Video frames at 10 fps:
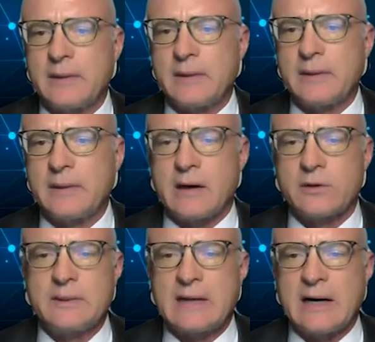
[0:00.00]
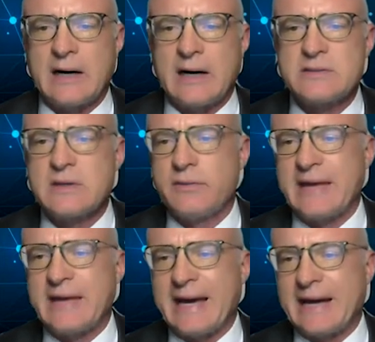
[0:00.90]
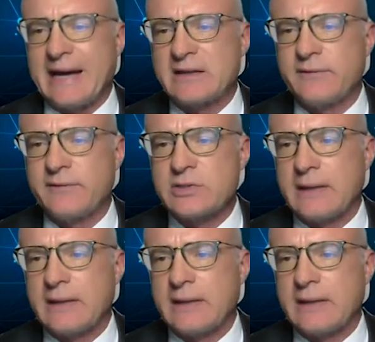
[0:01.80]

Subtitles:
that ultimately guides the activation